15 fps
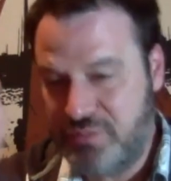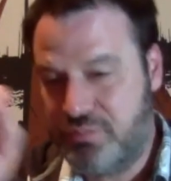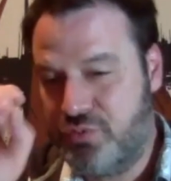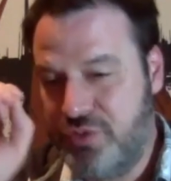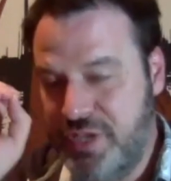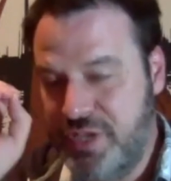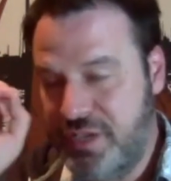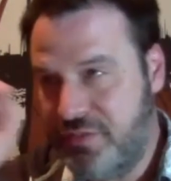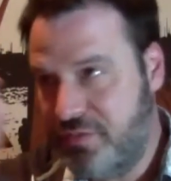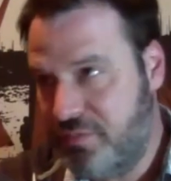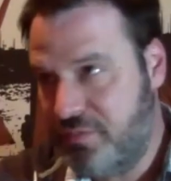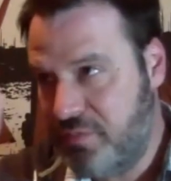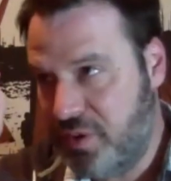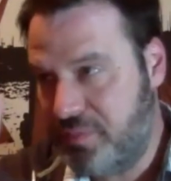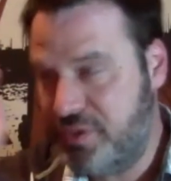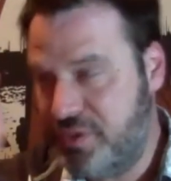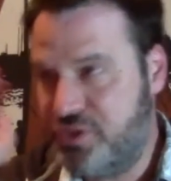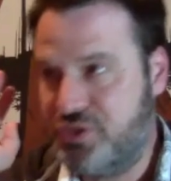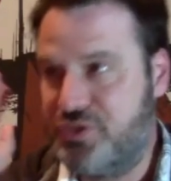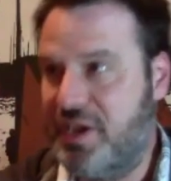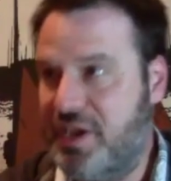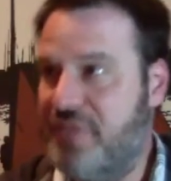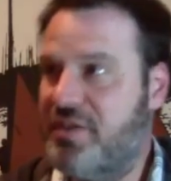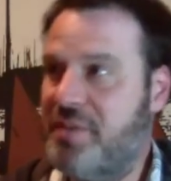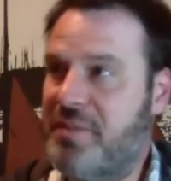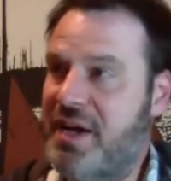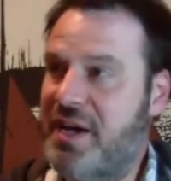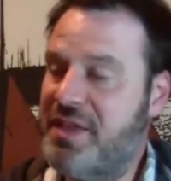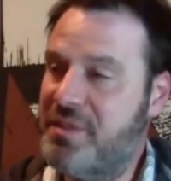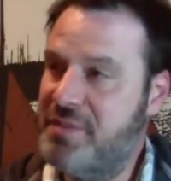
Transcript: brief moment, you just drive right by them.